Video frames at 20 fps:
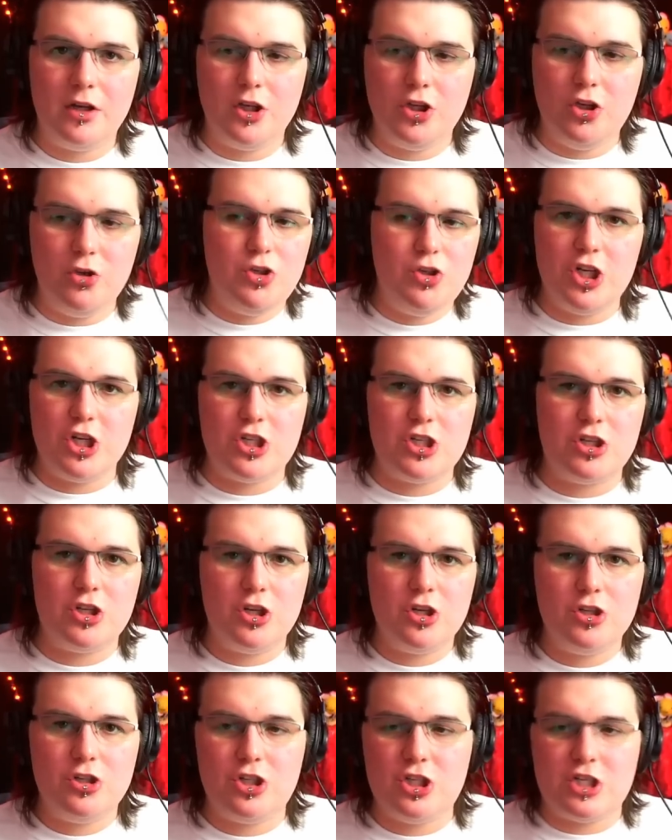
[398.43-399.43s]
You
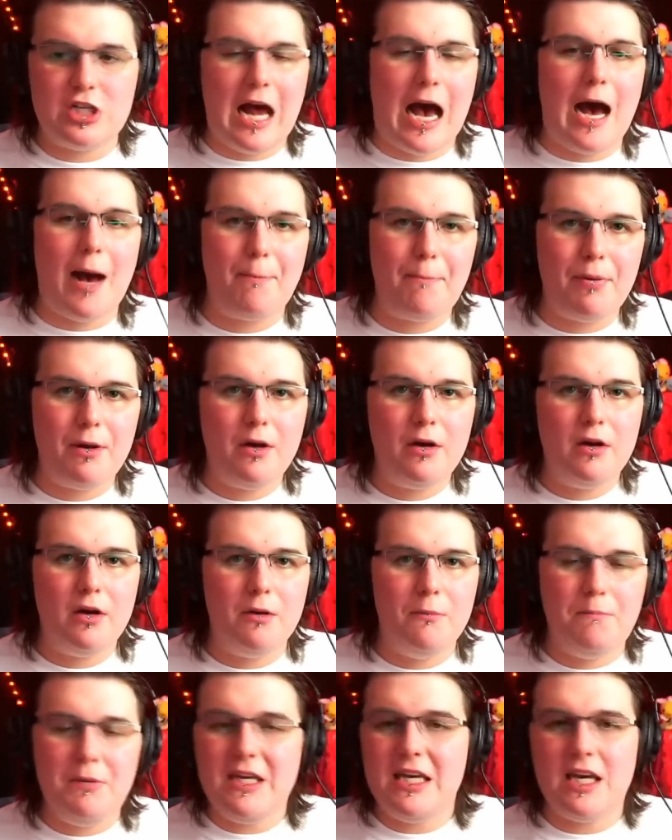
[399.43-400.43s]
just stop
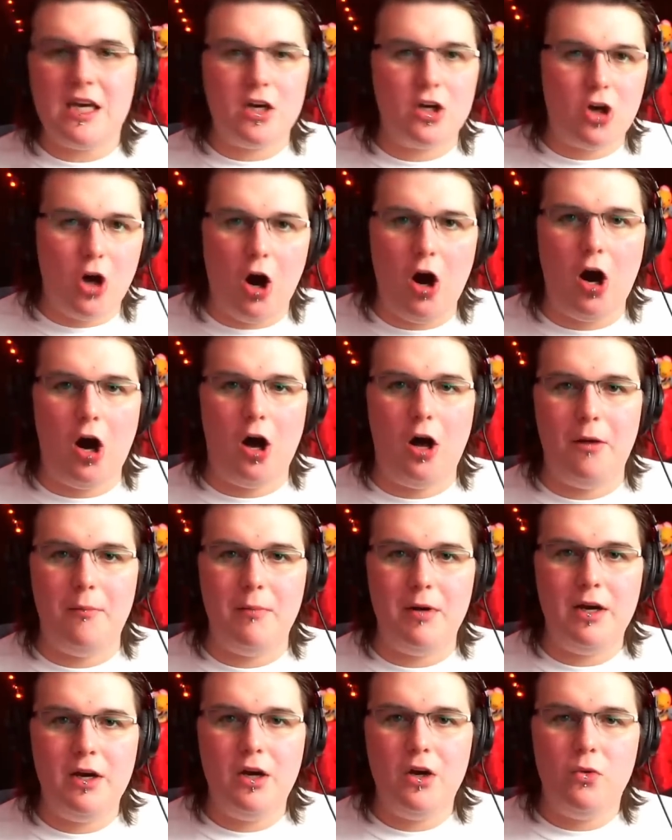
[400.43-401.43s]
being
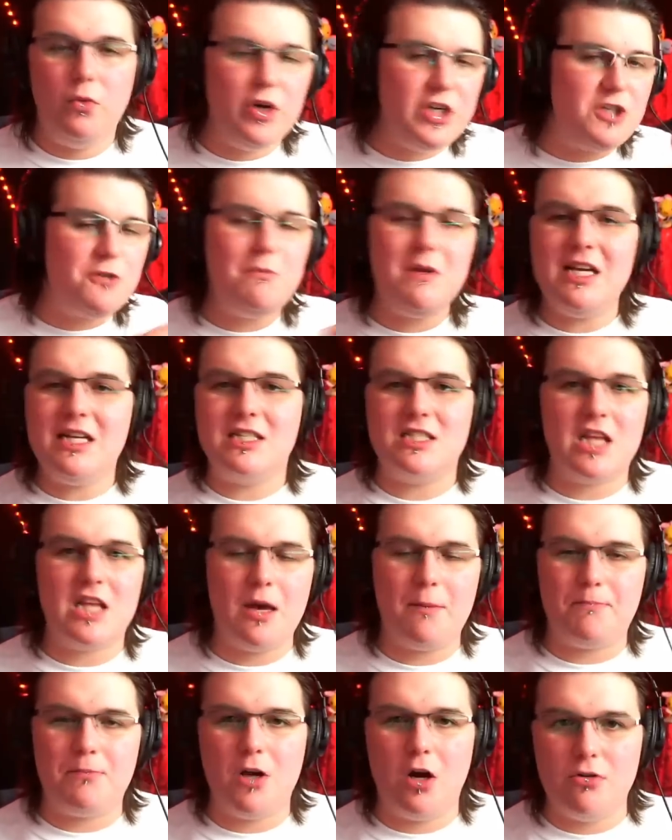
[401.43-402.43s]
calm which means the
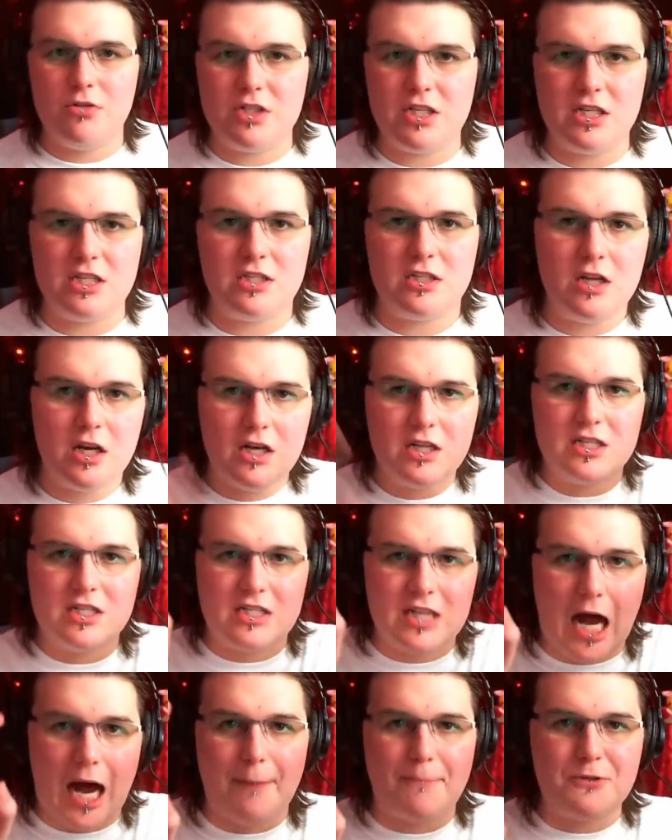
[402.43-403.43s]
hypnosis
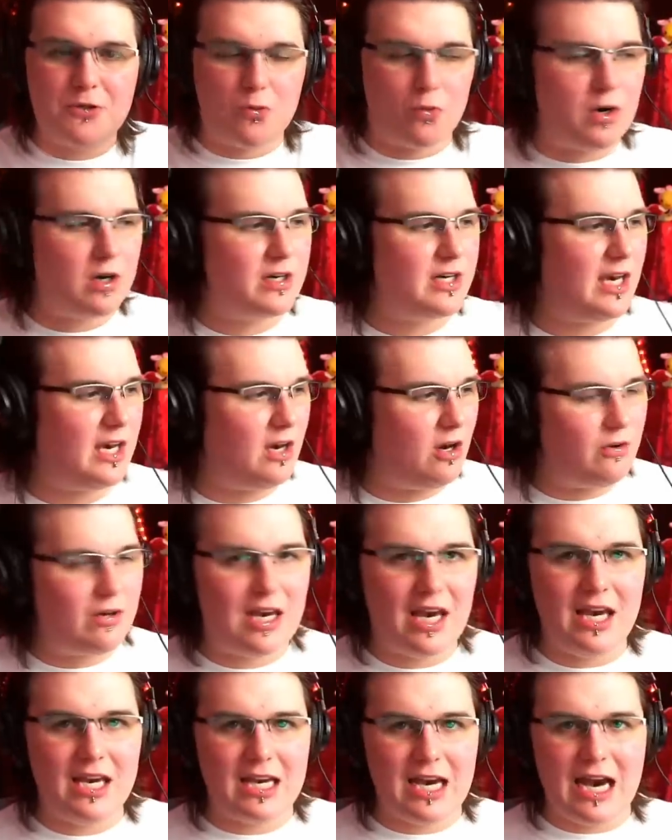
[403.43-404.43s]
stops working,
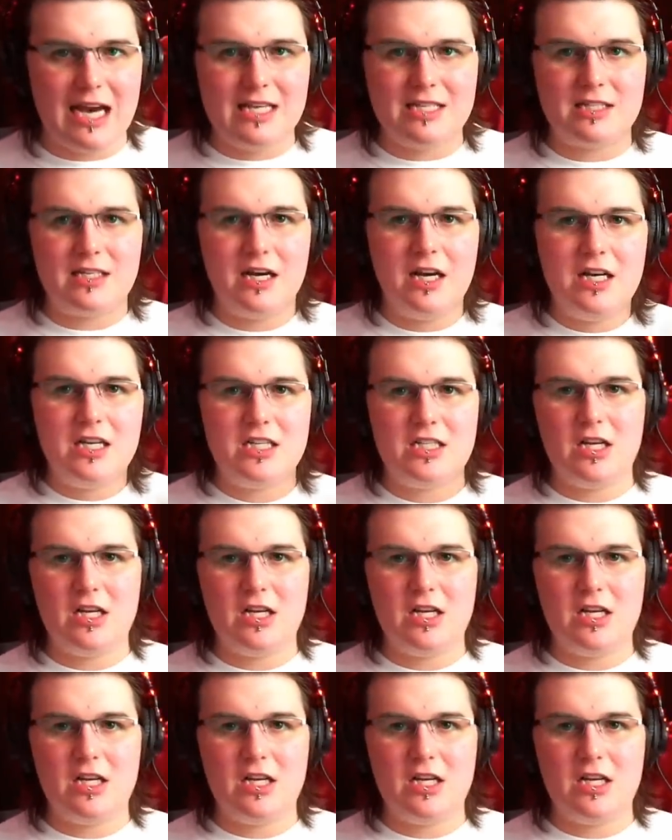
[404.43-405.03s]
okay, guys?